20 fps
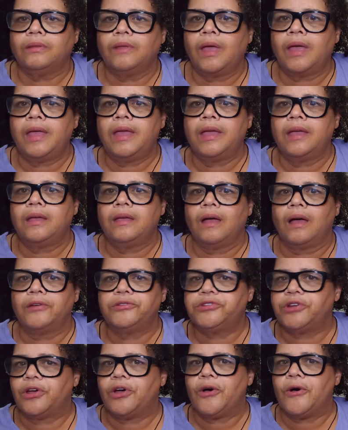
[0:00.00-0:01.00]
Hey,
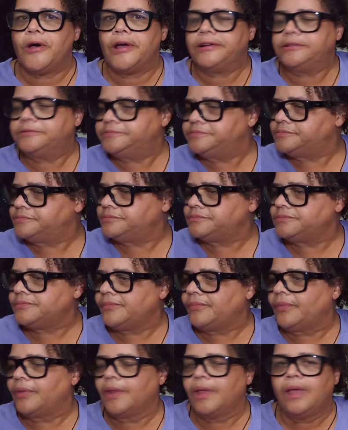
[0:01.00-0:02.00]
how's it going?
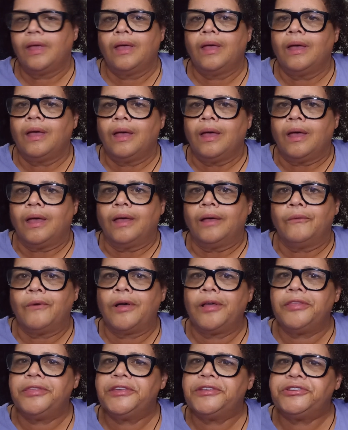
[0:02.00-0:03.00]

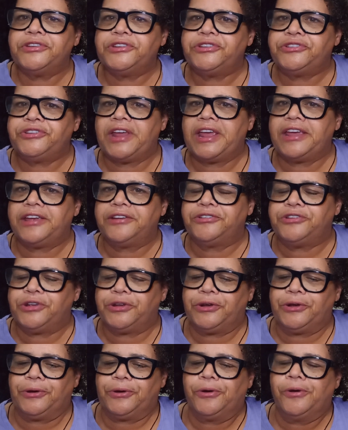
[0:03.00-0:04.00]
Well, this is take
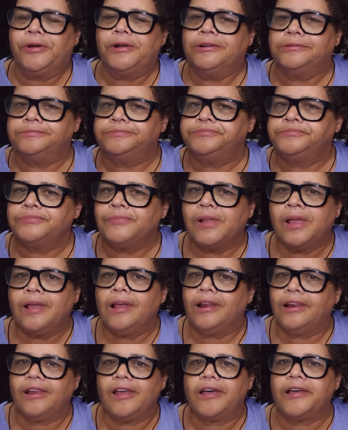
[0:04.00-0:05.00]
two.
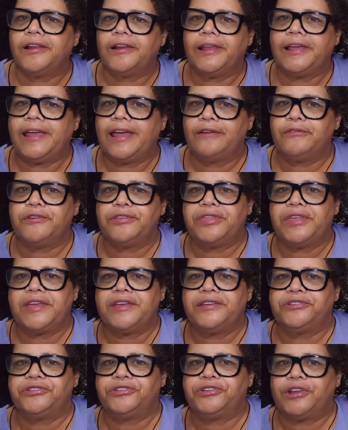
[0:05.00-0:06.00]
Luckily,
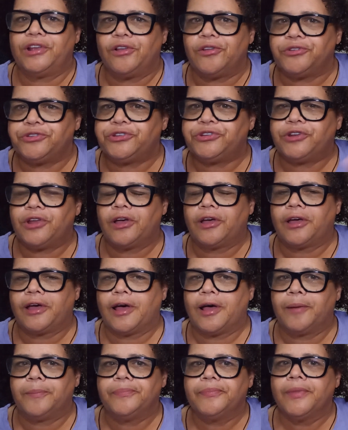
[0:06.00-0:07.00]
everything's still stuck
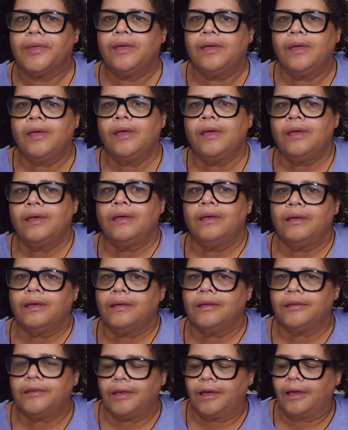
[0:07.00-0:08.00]
up.
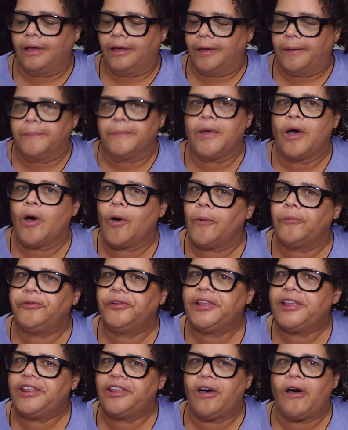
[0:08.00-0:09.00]
Um,
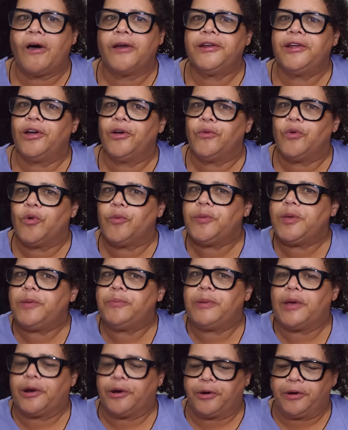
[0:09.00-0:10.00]
hopefully, the audio will
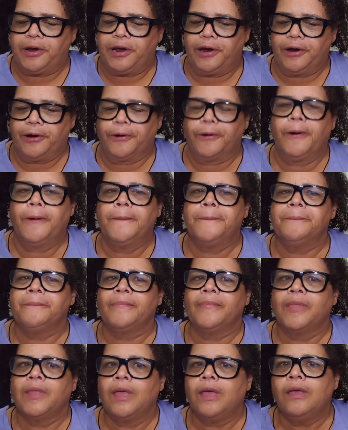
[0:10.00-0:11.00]
be better here.
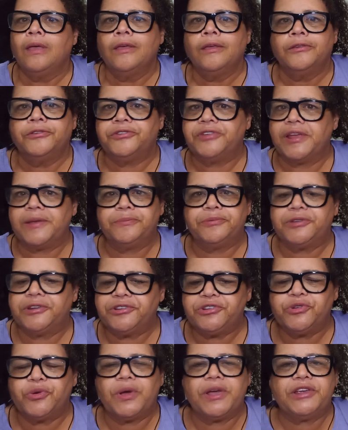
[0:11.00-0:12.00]
Same
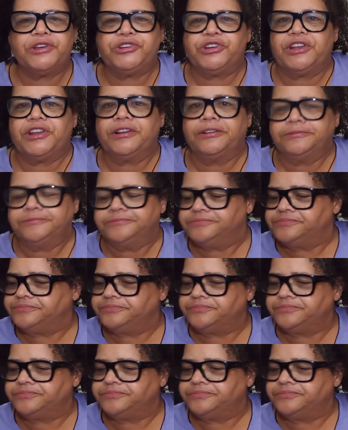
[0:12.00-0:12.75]
situation.